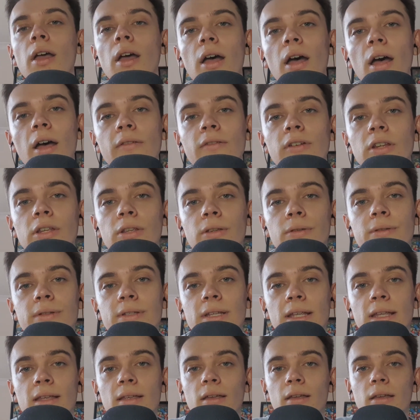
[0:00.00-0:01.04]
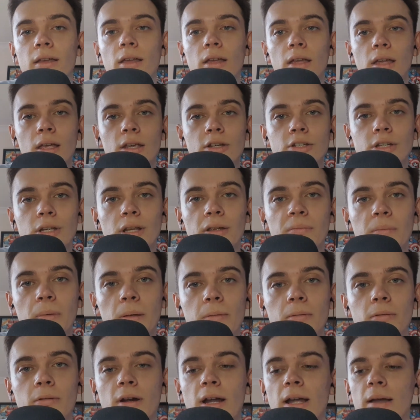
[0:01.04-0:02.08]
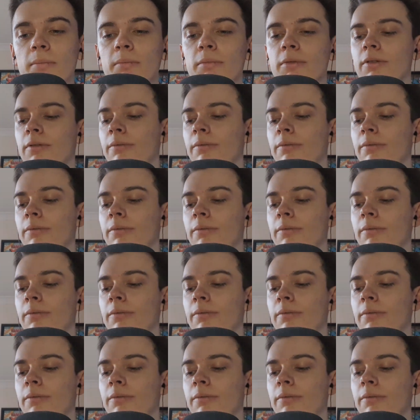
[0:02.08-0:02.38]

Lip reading: after using a sheet of bubble wrap,